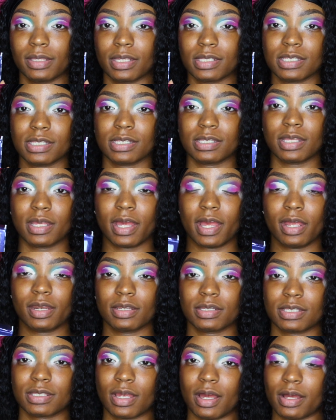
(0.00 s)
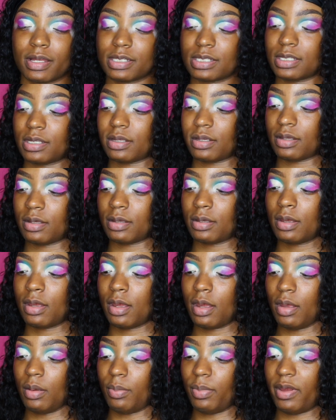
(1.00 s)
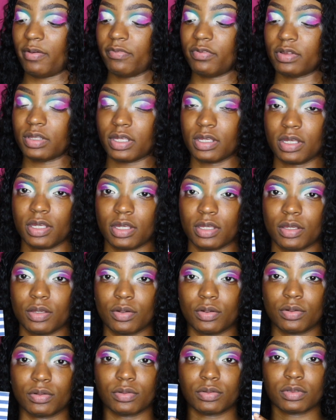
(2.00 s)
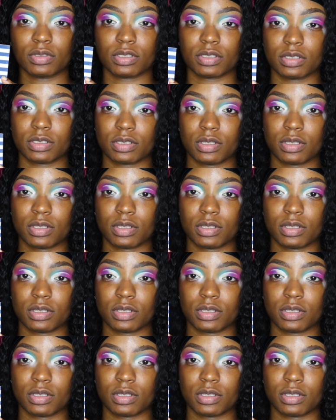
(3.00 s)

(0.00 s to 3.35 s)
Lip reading: This is the Anastasia Beverly Hills